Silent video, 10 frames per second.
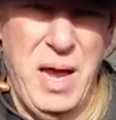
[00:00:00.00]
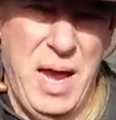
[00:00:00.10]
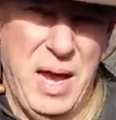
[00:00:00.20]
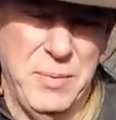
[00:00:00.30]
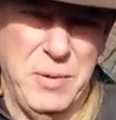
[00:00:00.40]

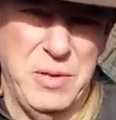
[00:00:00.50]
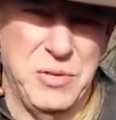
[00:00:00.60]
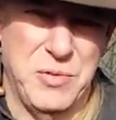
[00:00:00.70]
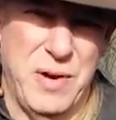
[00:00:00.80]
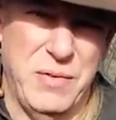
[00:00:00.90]
and when you
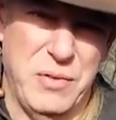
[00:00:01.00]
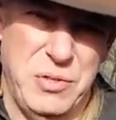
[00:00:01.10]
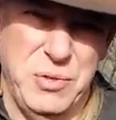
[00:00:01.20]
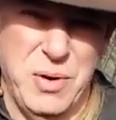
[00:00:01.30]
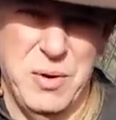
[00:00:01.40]
travel the
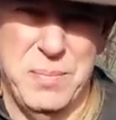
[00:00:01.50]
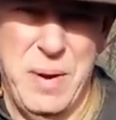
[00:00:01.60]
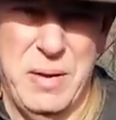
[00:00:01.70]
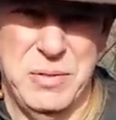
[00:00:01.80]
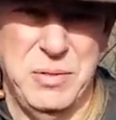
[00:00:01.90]
200
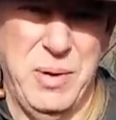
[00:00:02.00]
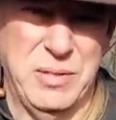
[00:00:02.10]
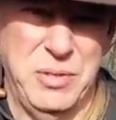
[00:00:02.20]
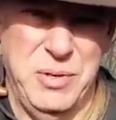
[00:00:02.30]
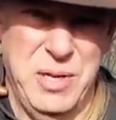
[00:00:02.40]
miles to
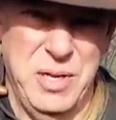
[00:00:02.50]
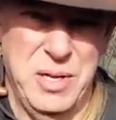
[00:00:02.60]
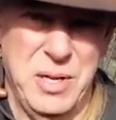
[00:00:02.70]
Altoona,